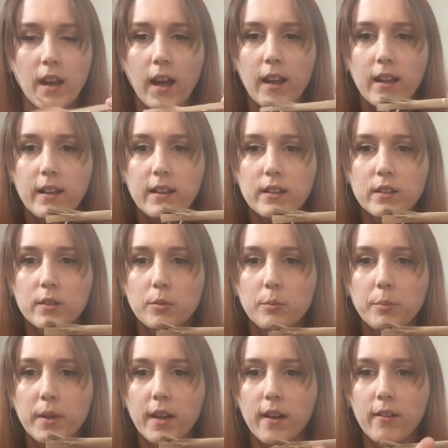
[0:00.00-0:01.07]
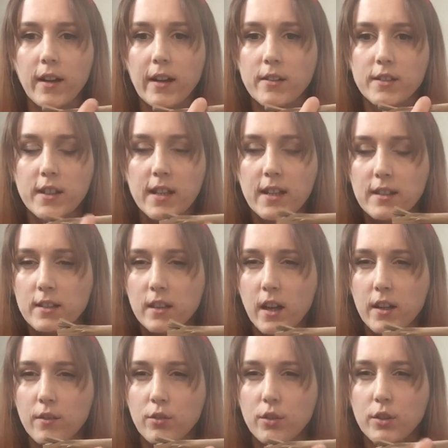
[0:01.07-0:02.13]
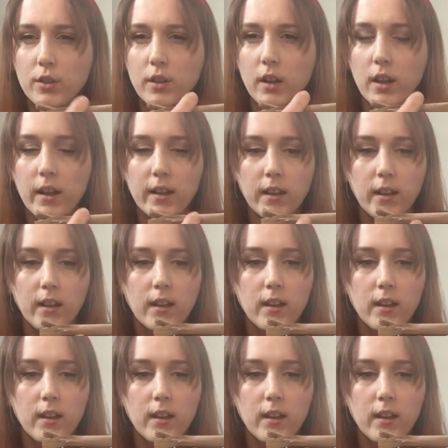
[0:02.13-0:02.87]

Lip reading: a little bit around here to kind of look like